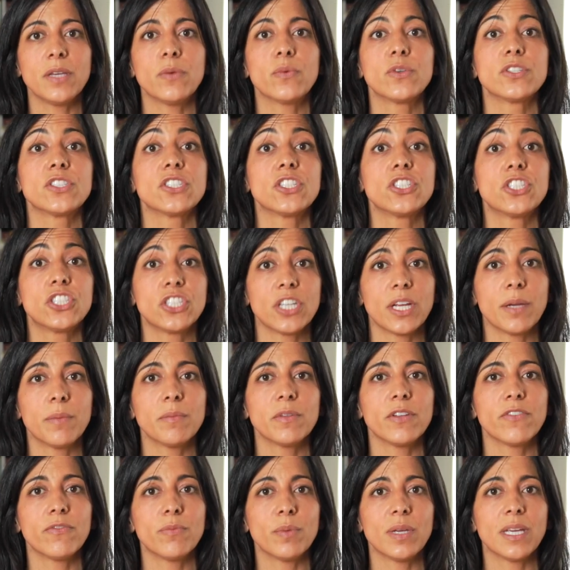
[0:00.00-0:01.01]
He was
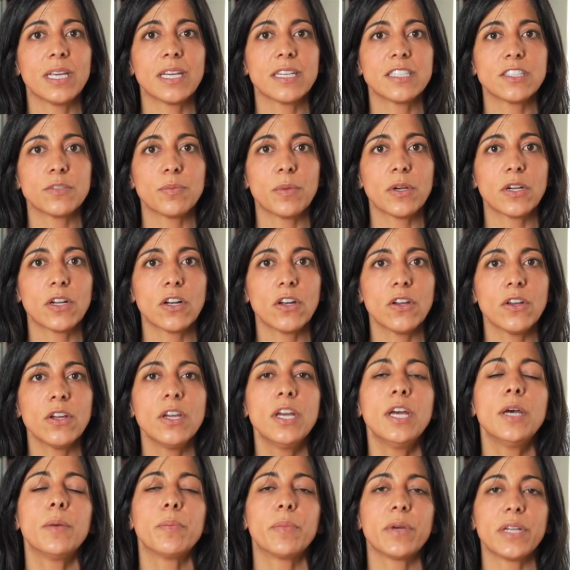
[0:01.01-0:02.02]
ashamed of being a smuggler,
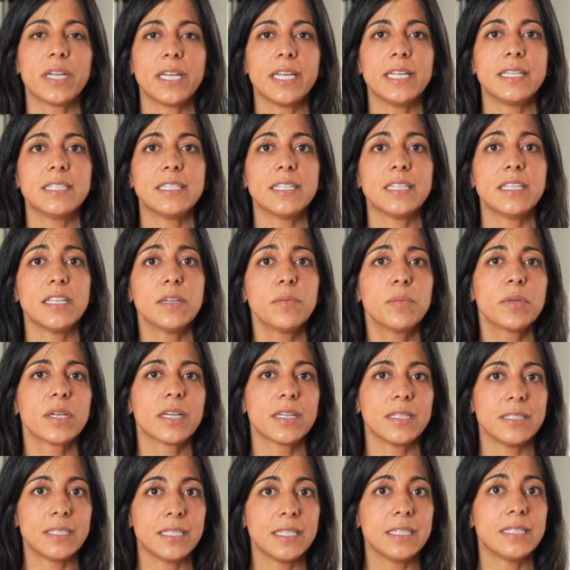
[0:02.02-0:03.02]
but he did it
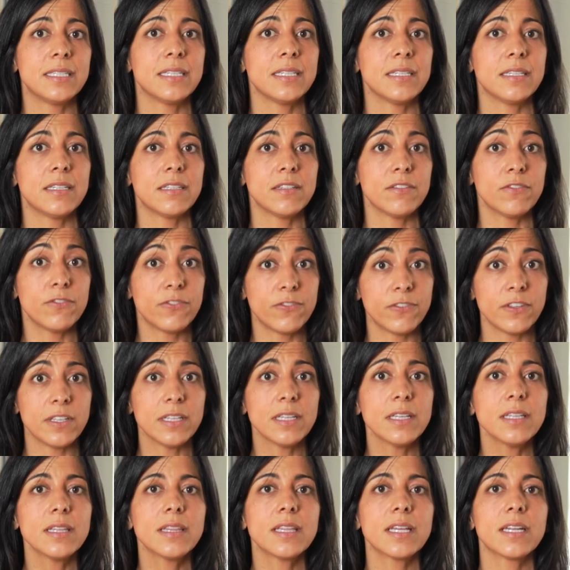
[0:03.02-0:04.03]
because he did
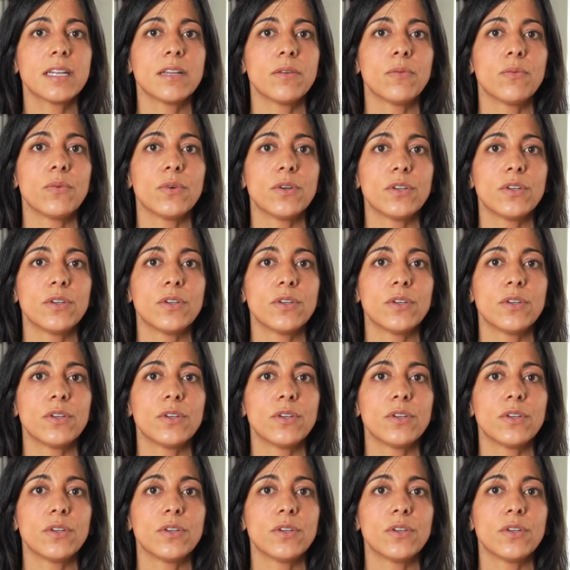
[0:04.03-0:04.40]
feel that it